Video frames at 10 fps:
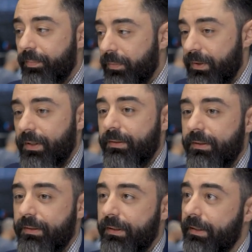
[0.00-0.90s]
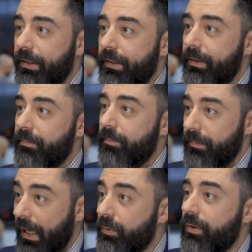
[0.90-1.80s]
resulted in an
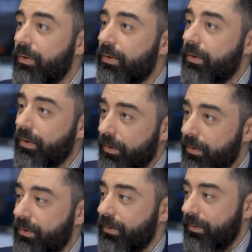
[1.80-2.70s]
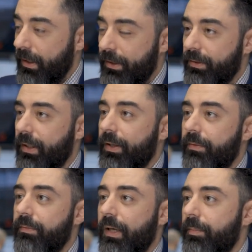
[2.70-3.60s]
outage across an entire
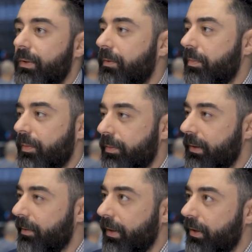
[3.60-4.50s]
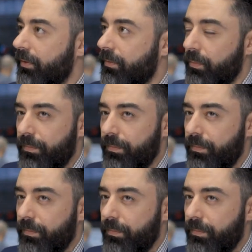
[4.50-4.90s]
environment, probably about